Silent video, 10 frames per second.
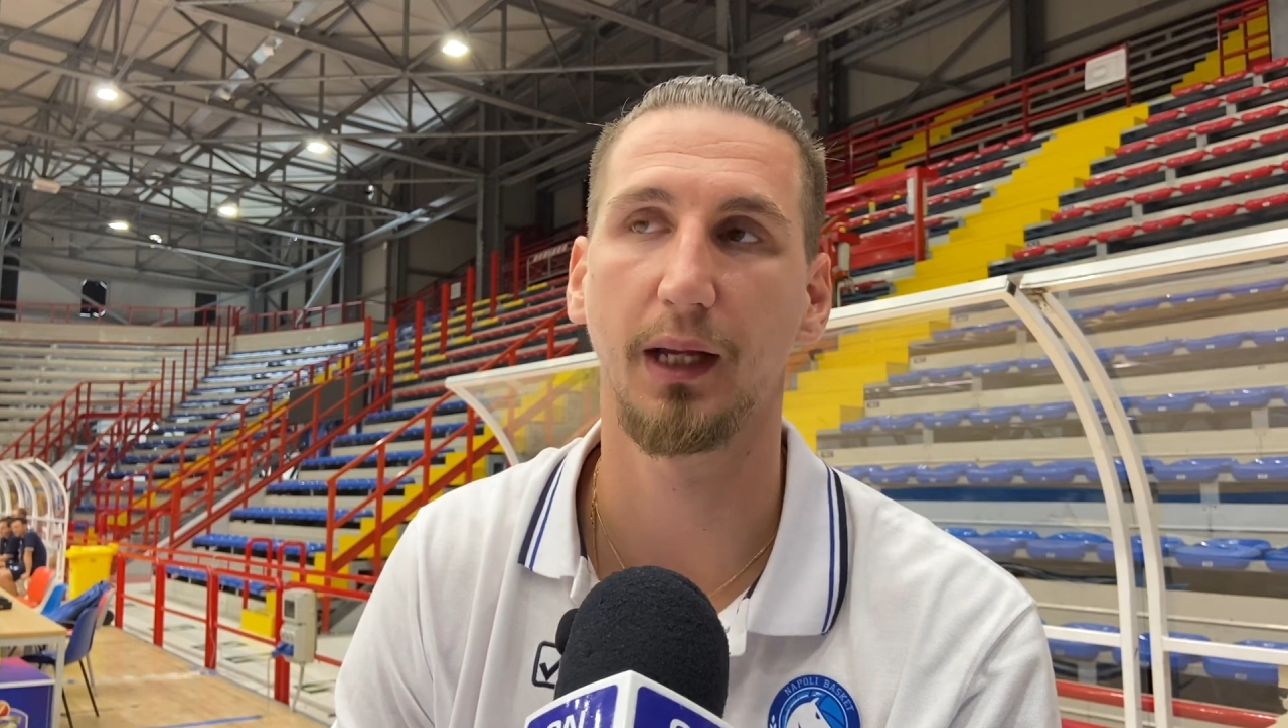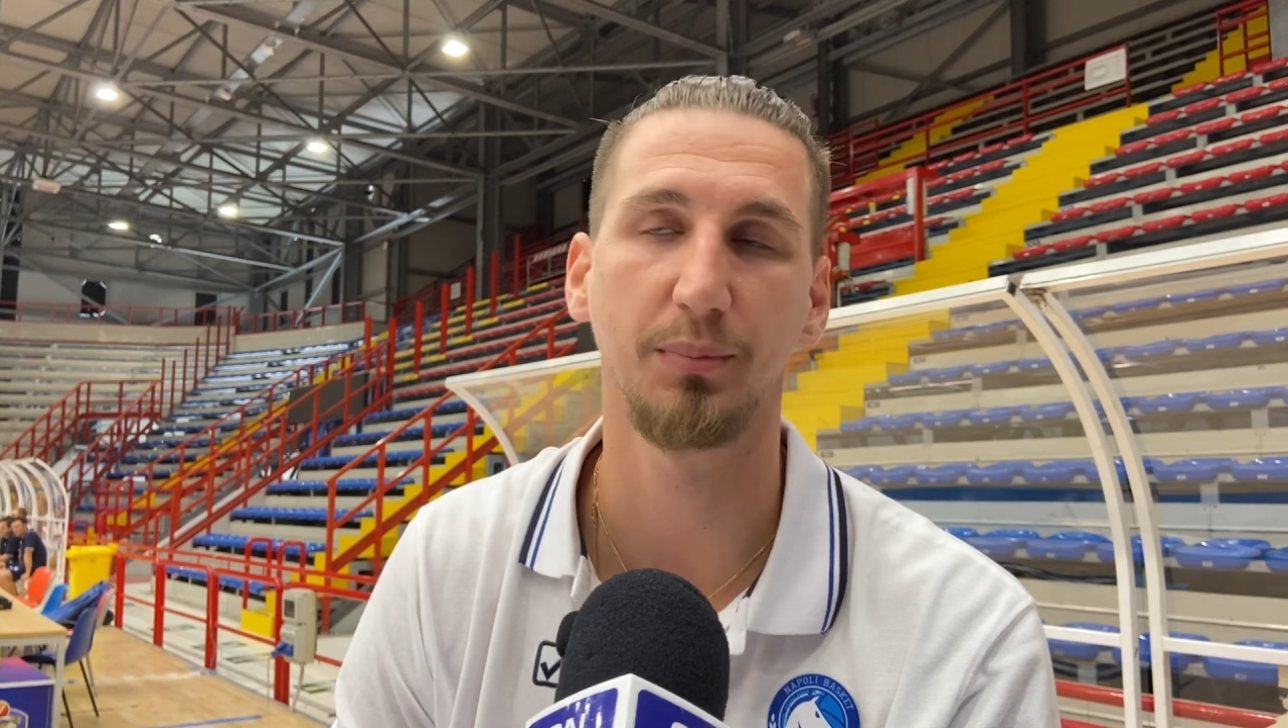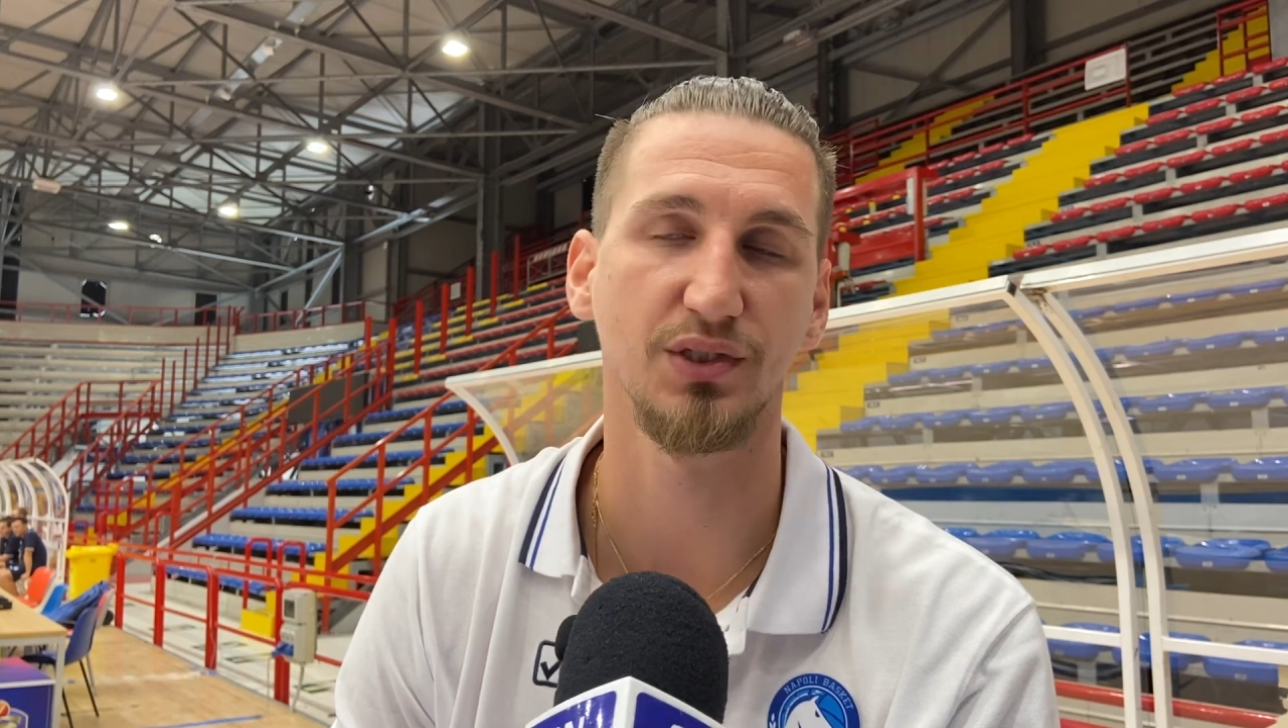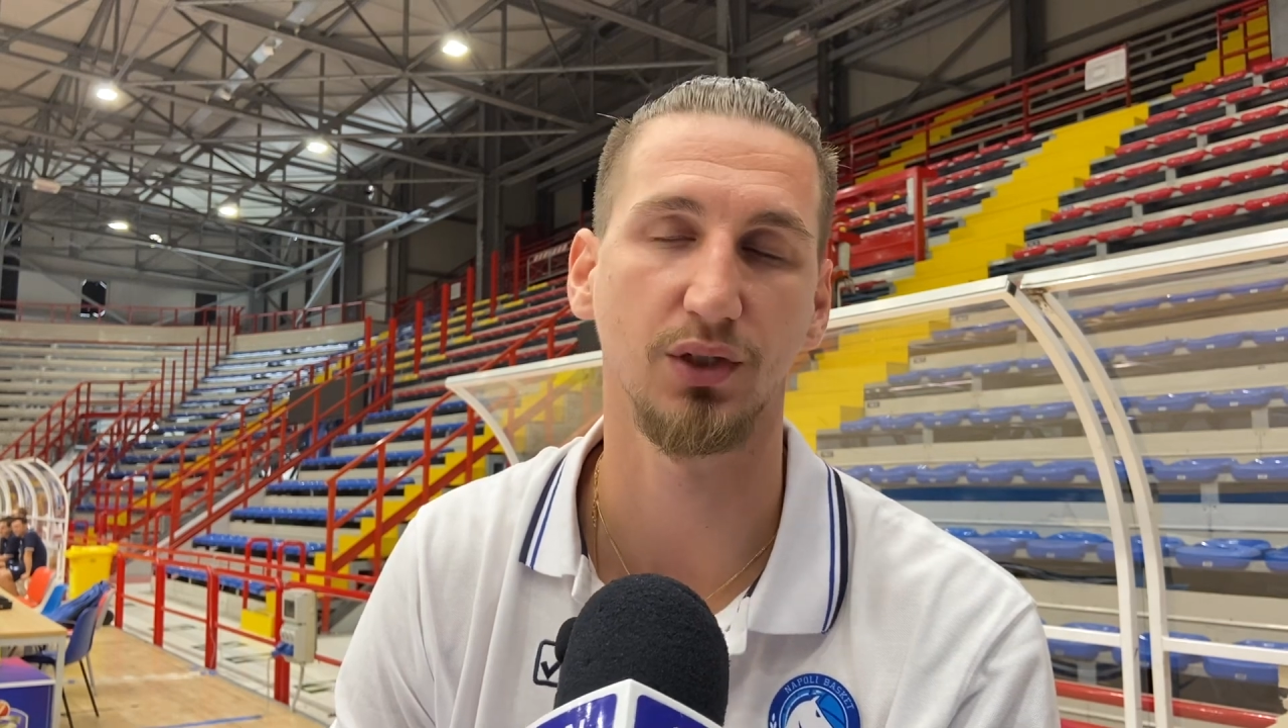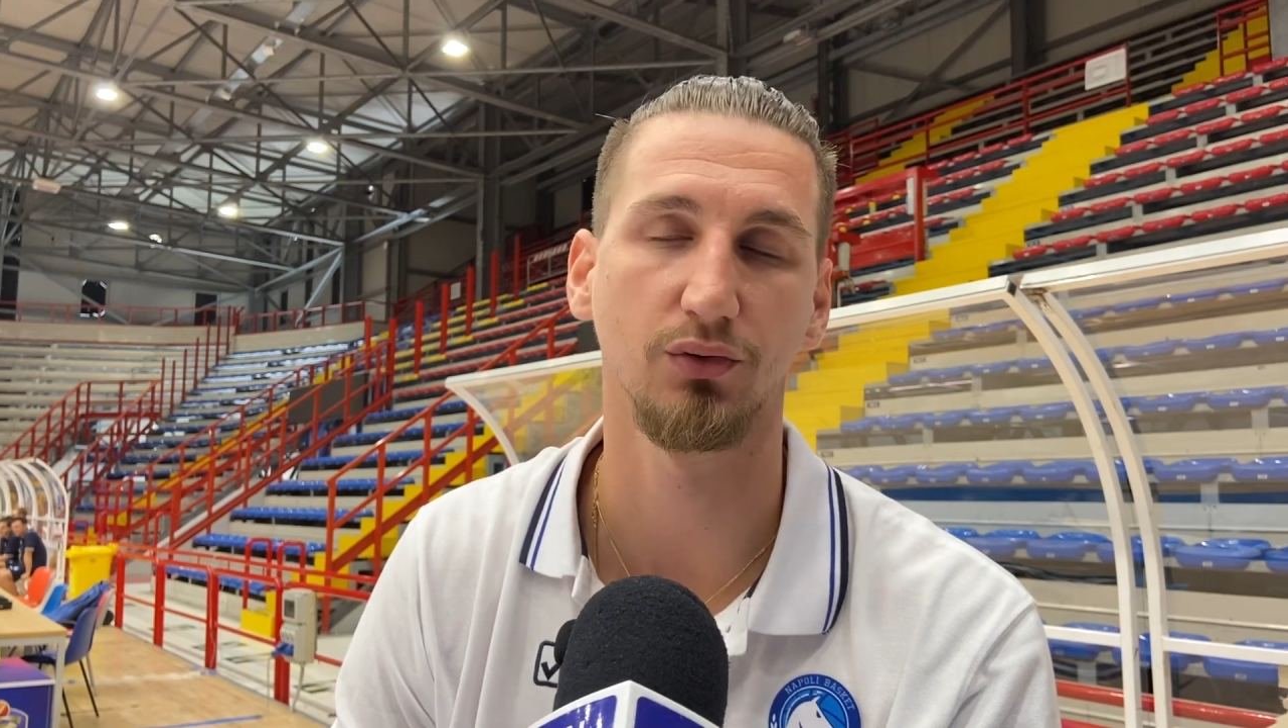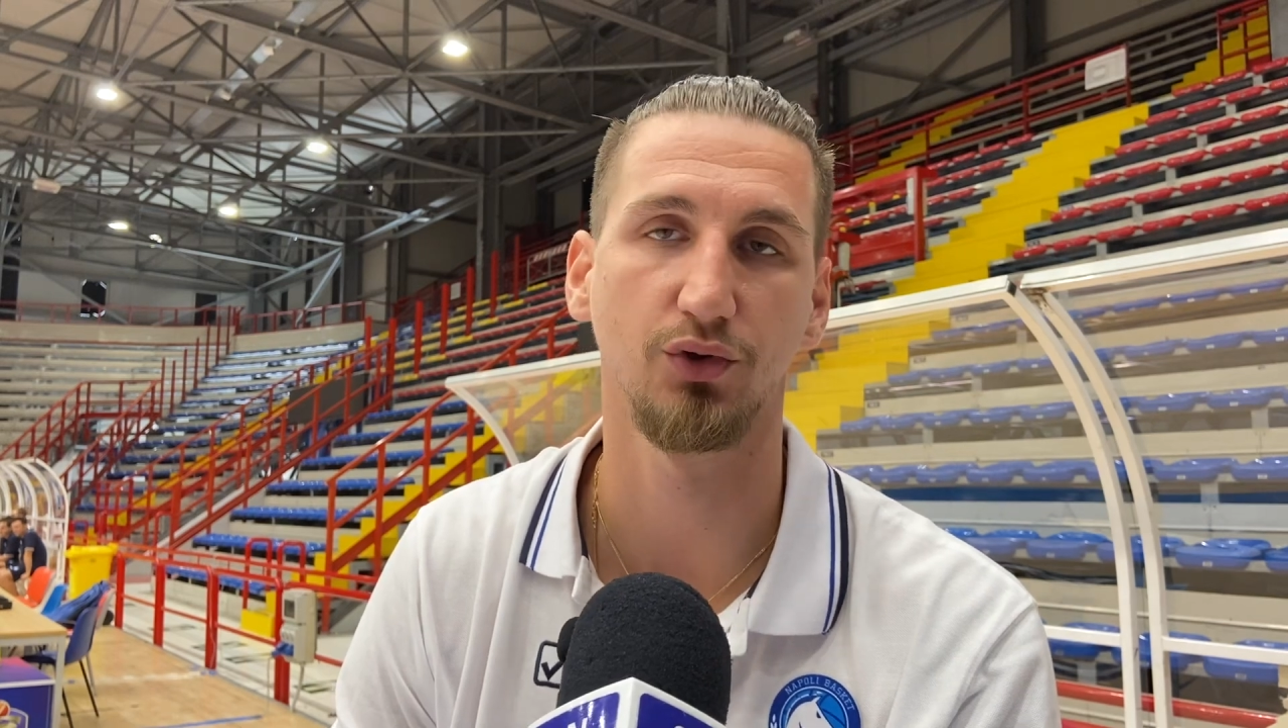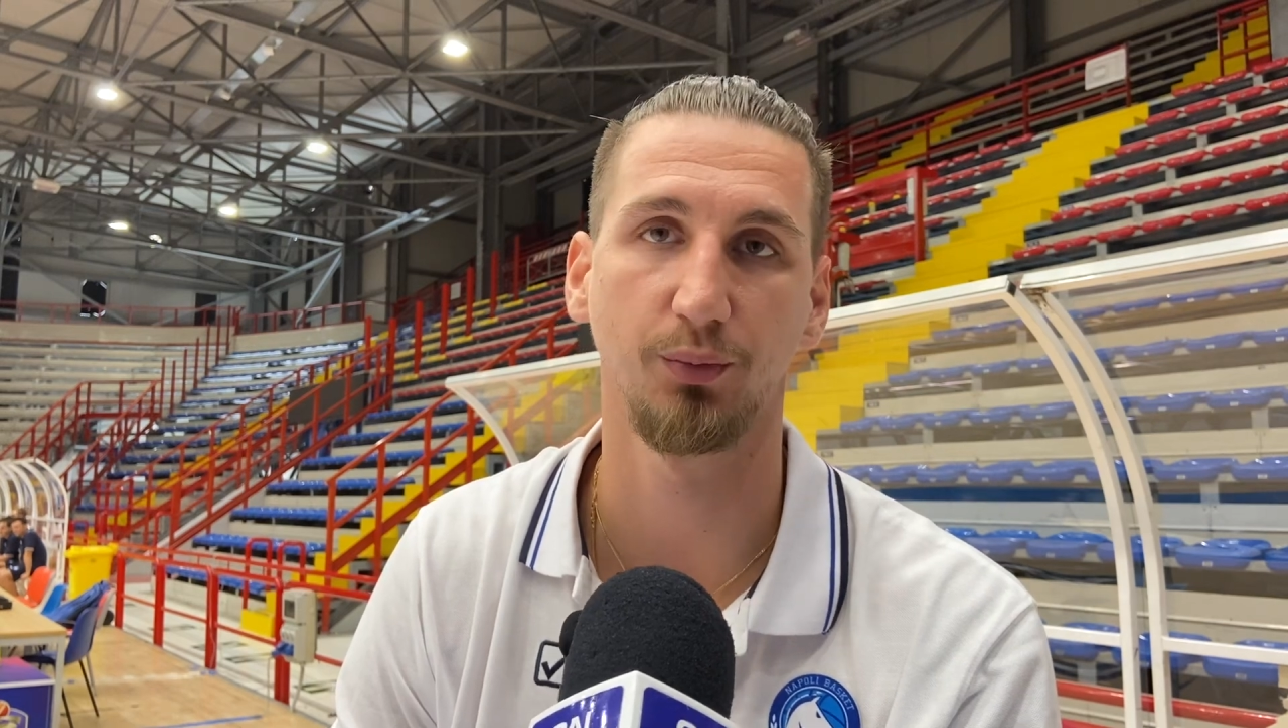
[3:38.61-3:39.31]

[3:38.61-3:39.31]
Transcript: episode